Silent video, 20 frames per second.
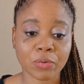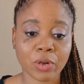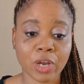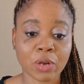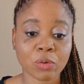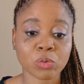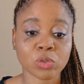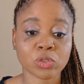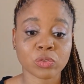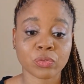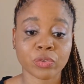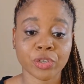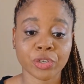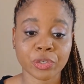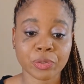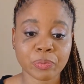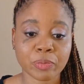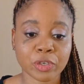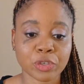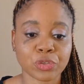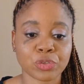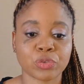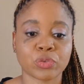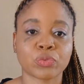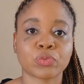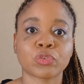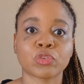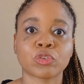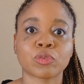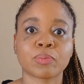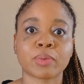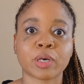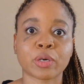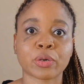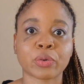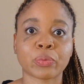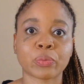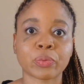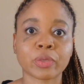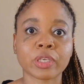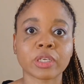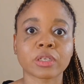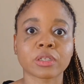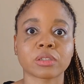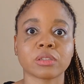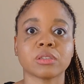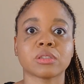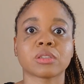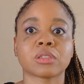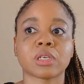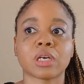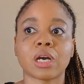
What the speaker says: I was very emotional for about a week, because